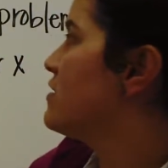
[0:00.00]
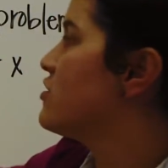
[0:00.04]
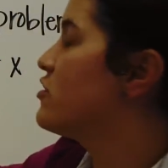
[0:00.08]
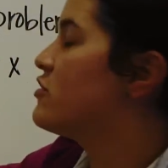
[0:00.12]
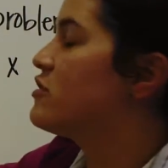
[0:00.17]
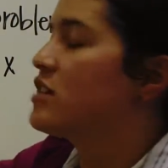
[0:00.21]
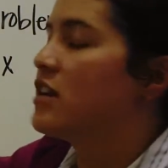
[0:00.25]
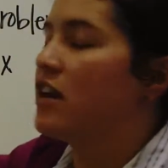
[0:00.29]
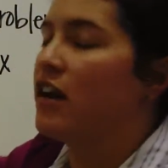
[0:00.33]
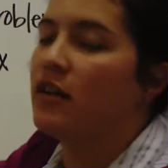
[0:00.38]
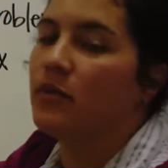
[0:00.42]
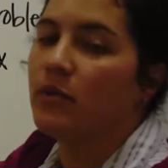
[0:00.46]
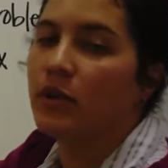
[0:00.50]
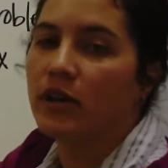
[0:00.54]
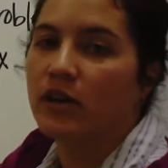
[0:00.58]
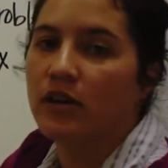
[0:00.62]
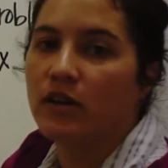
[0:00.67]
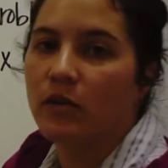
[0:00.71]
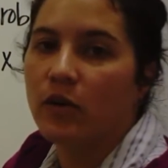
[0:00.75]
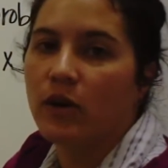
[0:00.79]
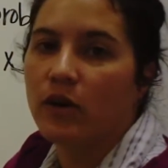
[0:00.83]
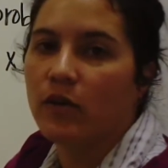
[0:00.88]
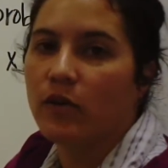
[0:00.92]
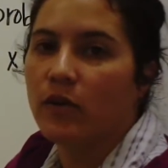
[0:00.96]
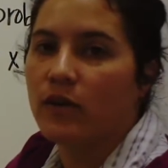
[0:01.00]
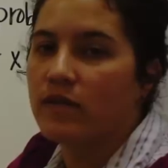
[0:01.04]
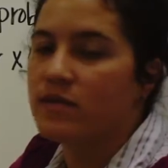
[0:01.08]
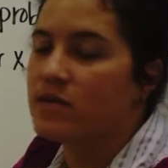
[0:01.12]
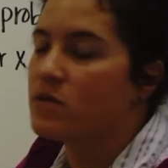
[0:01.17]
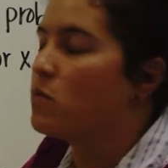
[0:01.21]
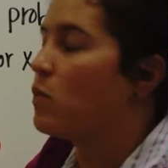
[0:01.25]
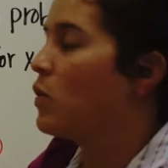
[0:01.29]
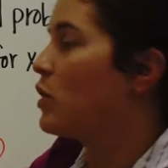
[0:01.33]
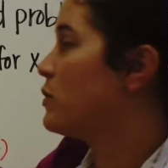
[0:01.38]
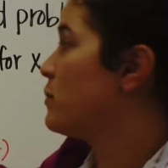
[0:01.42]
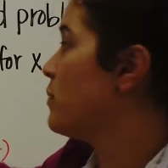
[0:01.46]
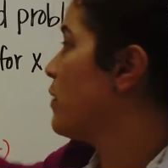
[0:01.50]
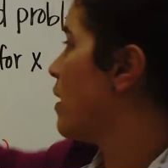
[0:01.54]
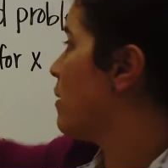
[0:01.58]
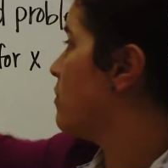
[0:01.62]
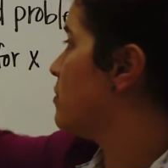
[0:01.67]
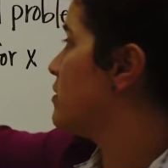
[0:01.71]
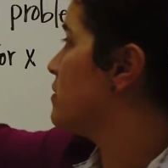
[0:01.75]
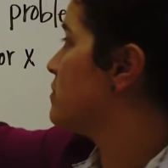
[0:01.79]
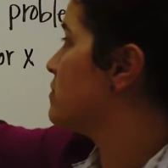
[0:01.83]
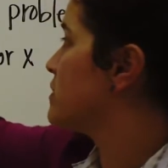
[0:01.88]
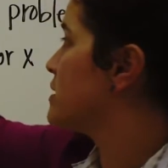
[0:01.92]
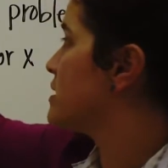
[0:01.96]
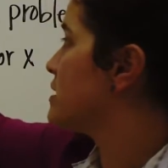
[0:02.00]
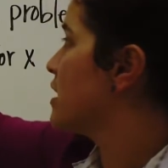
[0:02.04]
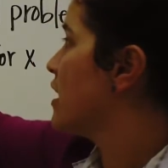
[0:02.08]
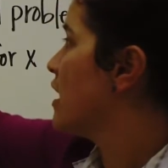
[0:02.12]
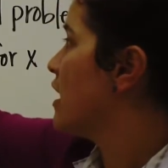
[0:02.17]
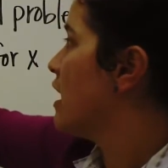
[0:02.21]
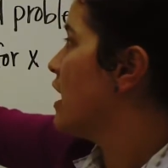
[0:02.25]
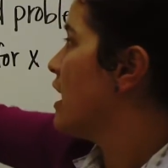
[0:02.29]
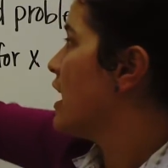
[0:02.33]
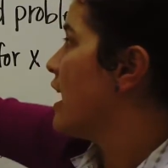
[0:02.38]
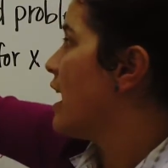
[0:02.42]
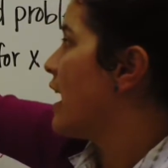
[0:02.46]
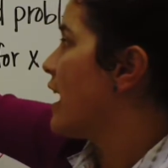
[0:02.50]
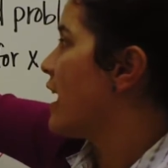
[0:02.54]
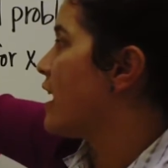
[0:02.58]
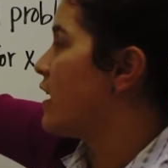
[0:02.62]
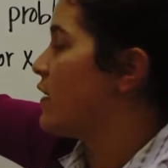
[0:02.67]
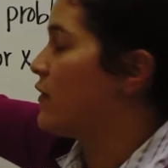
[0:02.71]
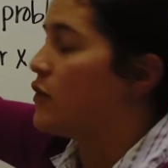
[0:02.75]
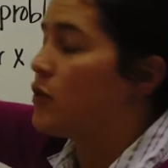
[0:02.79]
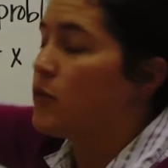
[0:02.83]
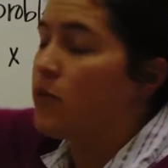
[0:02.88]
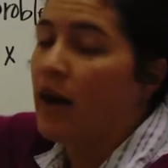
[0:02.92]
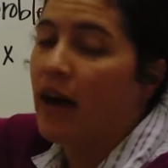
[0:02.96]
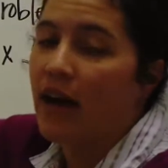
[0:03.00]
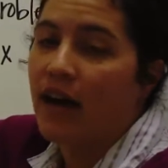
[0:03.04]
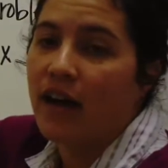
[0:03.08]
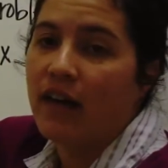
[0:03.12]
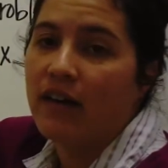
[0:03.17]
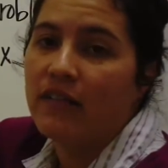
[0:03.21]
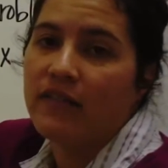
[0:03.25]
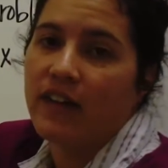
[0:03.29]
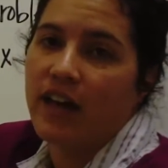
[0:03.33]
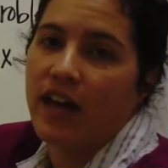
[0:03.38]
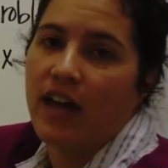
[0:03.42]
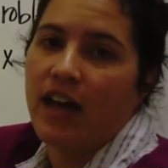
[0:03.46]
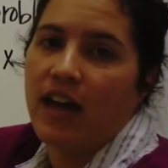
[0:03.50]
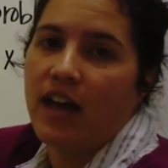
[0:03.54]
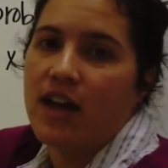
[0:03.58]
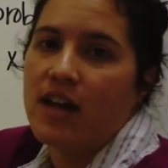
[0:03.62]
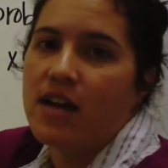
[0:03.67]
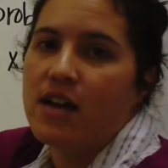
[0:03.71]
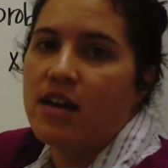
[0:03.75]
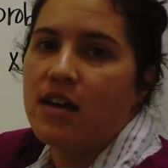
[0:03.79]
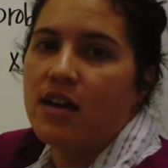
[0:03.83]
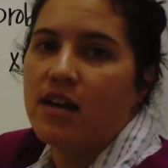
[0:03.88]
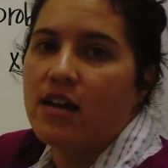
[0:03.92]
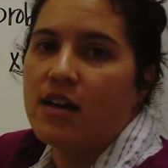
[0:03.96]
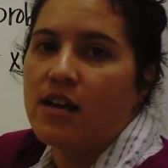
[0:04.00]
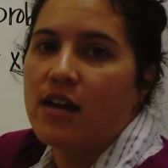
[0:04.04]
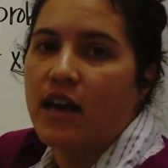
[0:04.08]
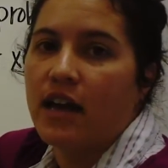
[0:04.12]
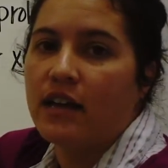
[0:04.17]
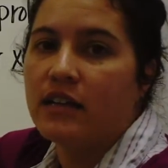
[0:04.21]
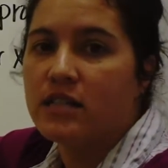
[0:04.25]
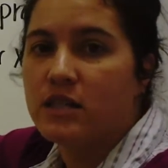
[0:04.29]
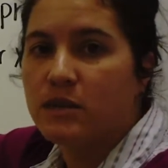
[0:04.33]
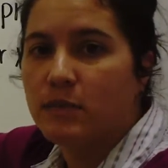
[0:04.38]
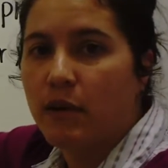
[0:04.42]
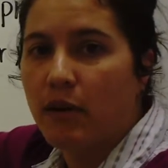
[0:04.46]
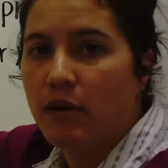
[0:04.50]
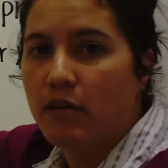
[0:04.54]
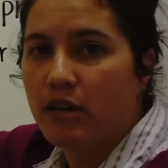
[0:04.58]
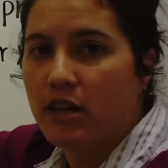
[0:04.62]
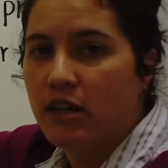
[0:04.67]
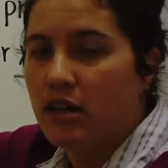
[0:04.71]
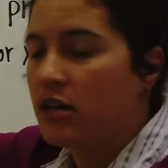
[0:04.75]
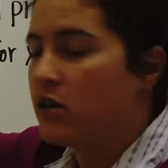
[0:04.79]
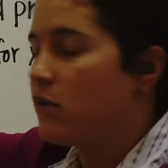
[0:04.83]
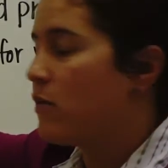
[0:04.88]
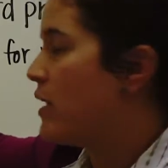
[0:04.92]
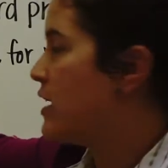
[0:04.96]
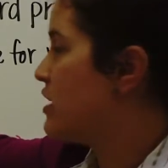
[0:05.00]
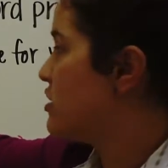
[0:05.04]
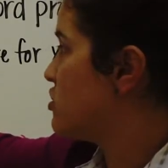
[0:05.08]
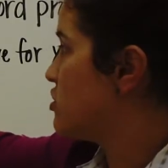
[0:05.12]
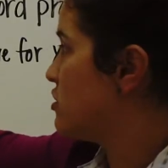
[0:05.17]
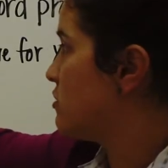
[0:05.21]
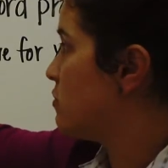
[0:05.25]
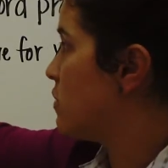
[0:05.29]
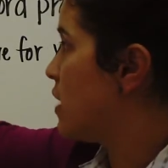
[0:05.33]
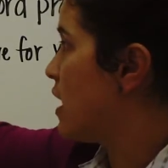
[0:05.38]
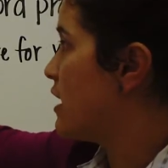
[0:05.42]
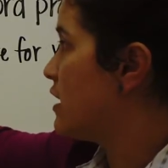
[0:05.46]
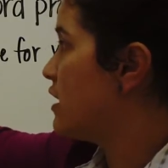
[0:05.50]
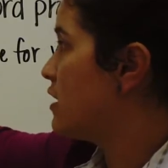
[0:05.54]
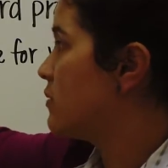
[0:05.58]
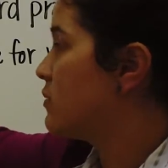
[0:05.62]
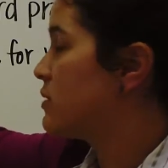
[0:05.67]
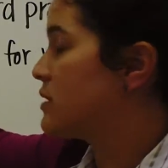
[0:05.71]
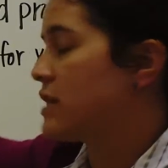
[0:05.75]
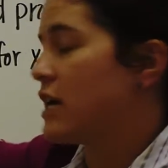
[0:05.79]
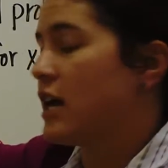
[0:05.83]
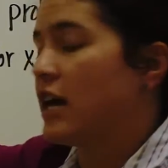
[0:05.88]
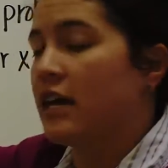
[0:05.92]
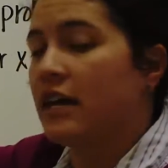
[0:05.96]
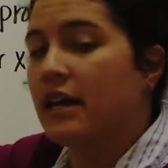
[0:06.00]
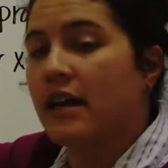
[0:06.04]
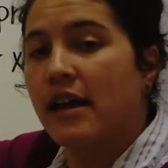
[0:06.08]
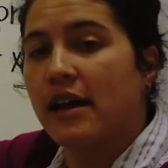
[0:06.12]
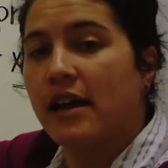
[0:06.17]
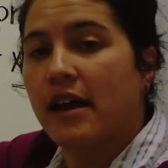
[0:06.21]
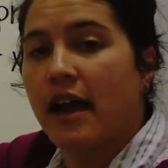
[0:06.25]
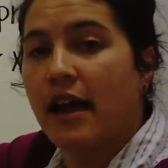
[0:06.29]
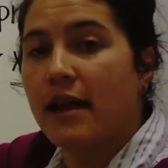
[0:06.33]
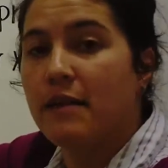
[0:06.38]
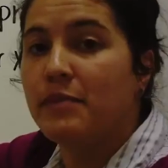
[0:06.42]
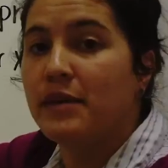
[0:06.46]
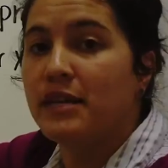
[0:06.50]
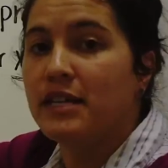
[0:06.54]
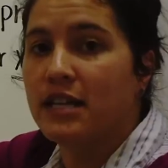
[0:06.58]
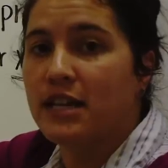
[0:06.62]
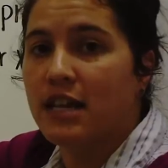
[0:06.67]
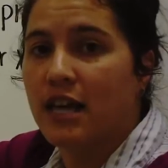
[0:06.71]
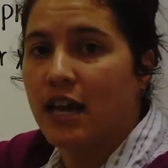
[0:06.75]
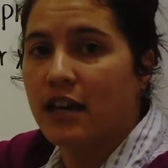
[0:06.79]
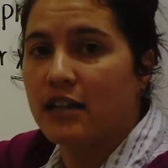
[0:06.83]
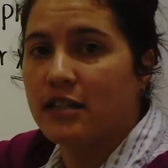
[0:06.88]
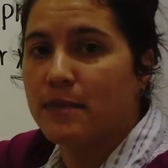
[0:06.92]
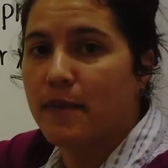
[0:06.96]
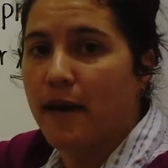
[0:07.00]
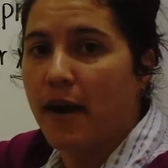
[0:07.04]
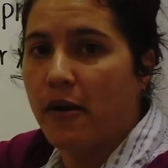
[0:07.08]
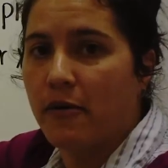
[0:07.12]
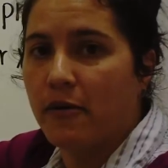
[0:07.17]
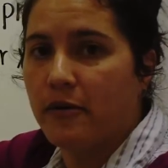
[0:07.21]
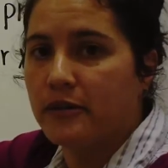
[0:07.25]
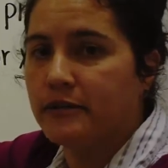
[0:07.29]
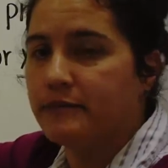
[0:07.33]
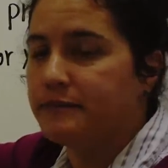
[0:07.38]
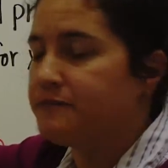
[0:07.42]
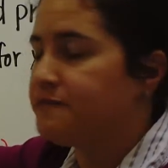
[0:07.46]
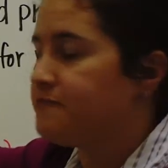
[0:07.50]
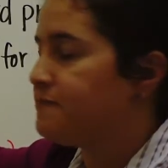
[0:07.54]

So today we're going to work with some word problems. If you have a exponent equation, y equals ab to the x power.